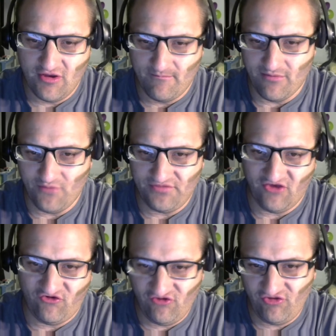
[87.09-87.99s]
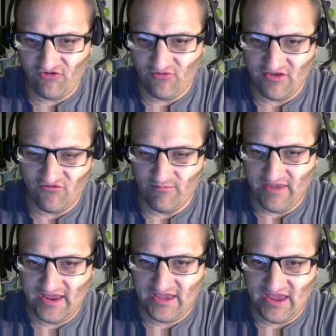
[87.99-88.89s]
But what they should do is
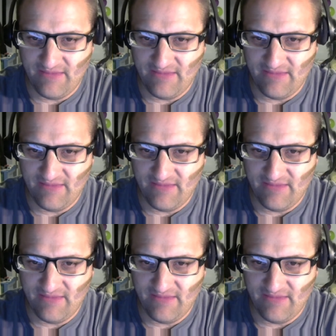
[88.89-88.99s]
make a